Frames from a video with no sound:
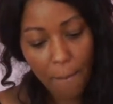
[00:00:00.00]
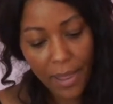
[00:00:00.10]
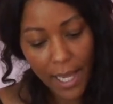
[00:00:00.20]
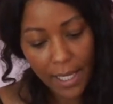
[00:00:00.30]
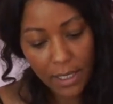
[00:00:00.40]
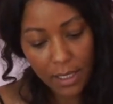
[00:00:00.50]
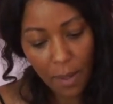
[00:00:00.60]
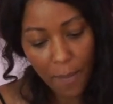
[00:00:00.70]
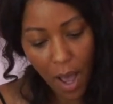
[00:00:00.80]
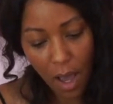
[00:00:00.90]
place
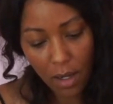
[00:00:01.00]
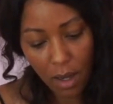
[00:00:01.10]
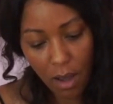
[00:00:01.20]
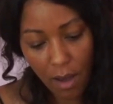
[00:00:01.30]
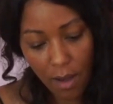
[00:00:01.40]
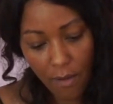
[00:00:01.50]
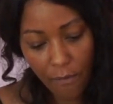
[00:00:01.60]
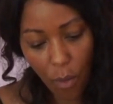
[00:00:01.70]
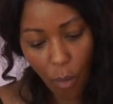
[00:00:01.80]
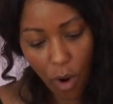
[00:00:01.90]
the pot
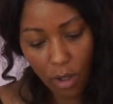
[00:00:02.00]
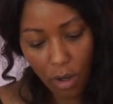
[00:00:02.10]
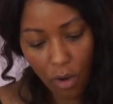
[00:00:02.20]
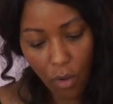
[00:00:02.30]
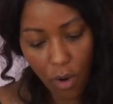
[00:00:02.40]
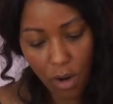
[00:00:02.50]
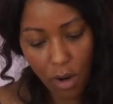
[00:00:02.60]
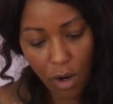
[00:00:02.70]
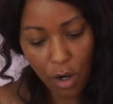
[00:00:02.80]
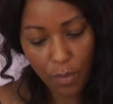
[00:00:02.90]
of water or
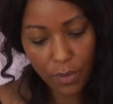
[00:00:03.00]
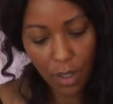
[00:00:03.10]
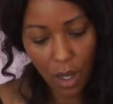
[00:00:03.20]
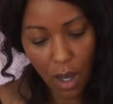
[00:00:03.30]
herbs